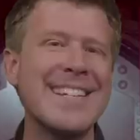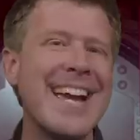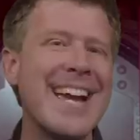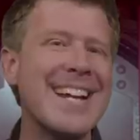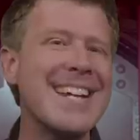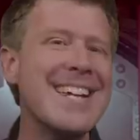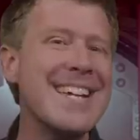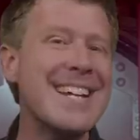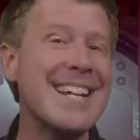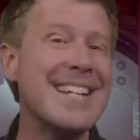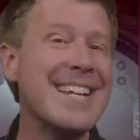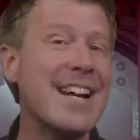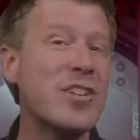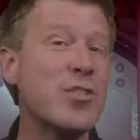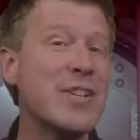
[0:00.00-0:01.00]
technique is
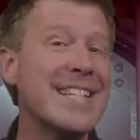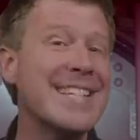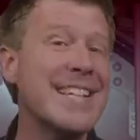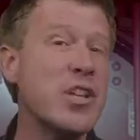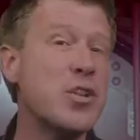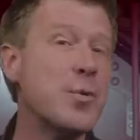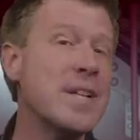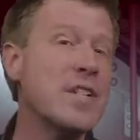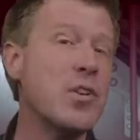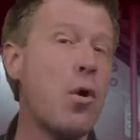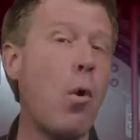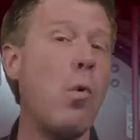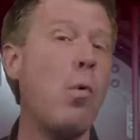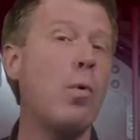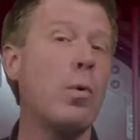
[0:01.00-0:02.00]
actually centuries
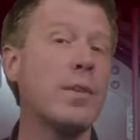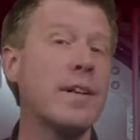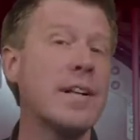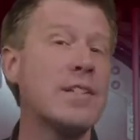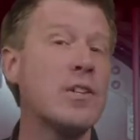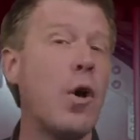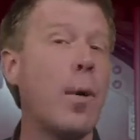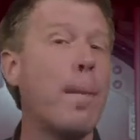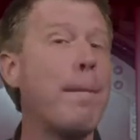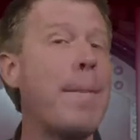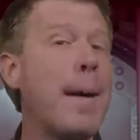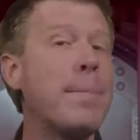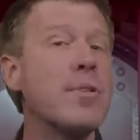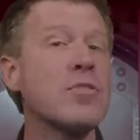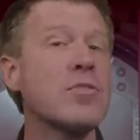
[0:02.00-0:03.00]
old. It's called
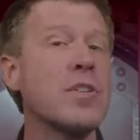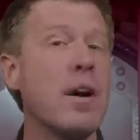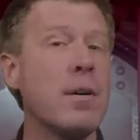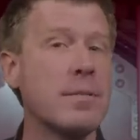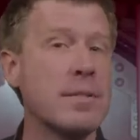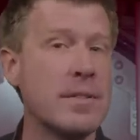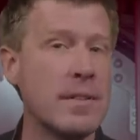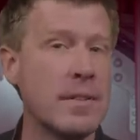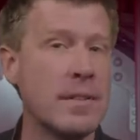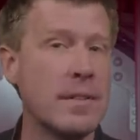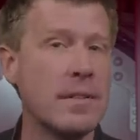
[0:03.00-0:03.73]
Pepper's Ghost.